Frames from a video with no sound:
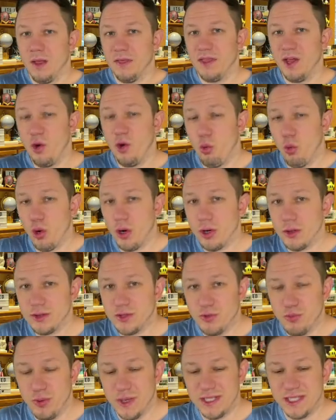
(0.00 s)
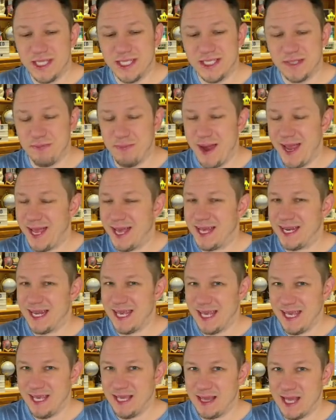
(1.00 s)
The world's richest man,
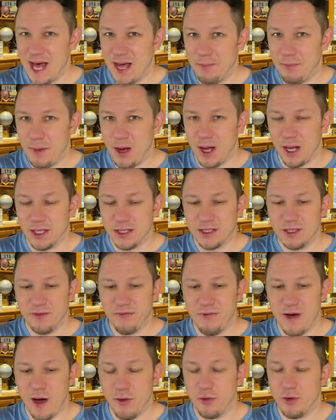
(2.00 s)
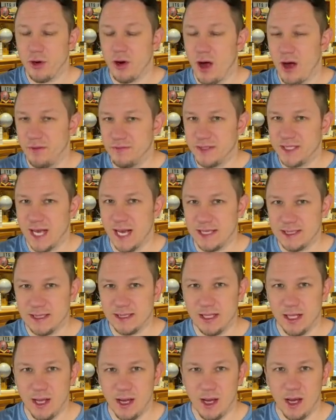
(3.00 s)
Elon Musk, founder of
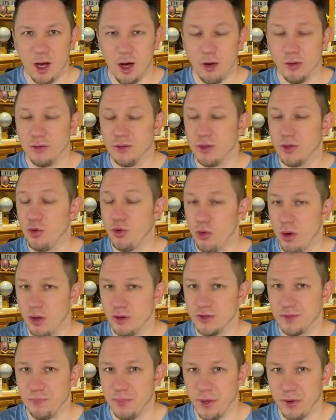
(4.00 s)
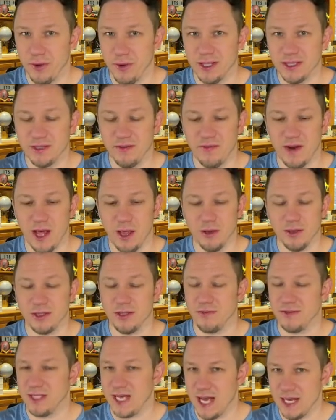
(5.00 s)
Tesla, who owns billions of dollars
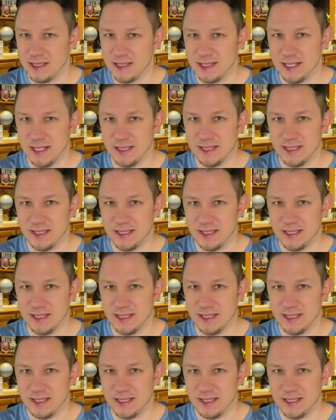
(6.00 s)
of Tesla